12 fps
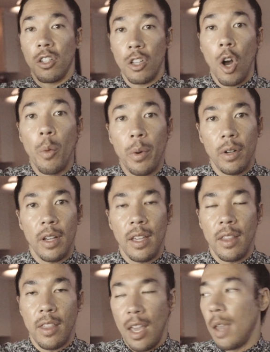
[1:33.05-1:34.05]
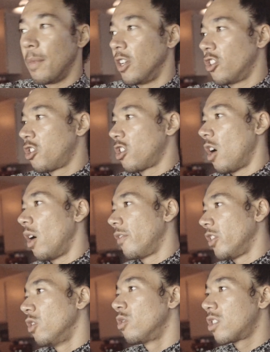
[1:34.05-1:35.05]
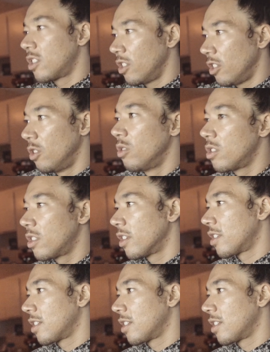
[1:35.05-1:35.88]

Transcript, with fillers: globally the image. So if you use the